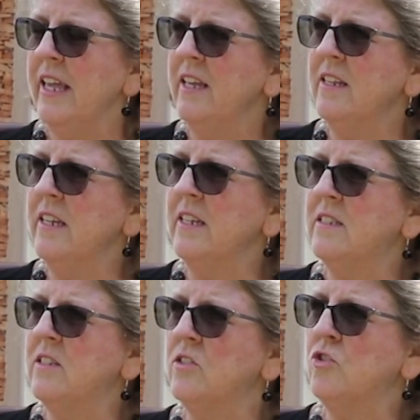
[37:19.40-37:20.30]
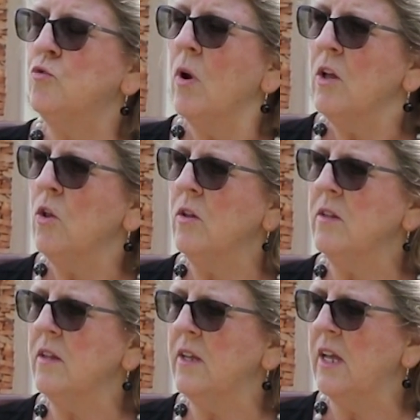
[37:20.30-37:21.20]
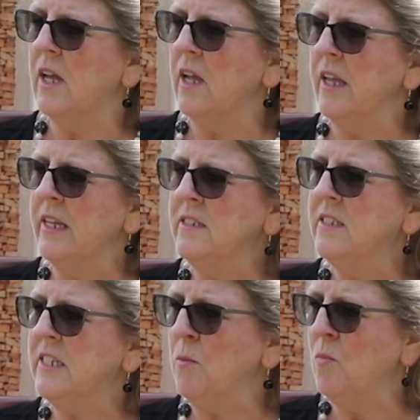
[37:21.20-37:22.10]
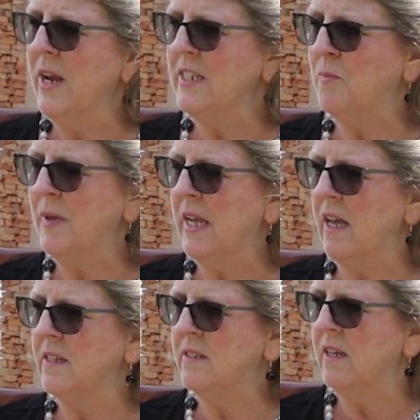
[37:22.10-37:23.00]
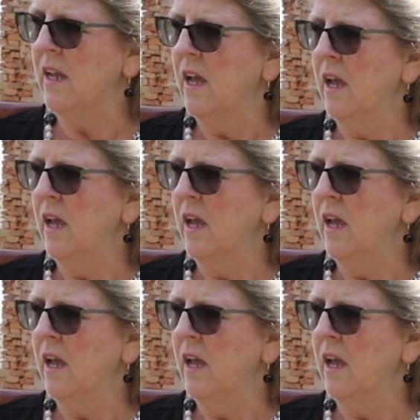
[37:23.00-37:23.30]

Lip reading: it's a struggle in some ways because